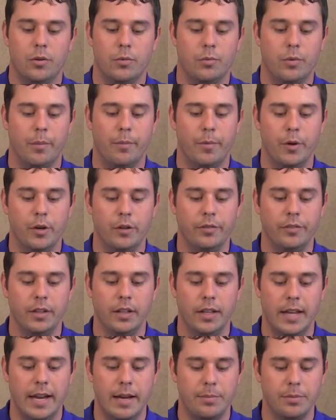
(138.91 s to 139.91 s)
remove
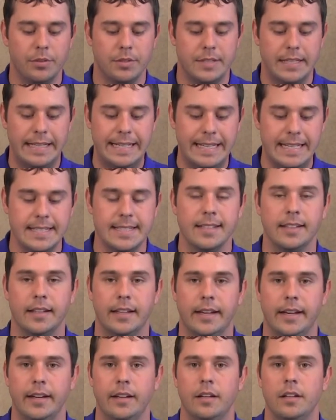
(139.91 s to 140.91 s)
the labels
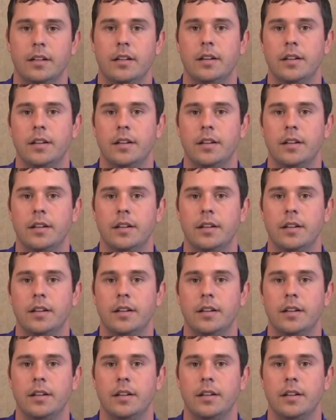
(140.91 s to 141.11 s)
easily,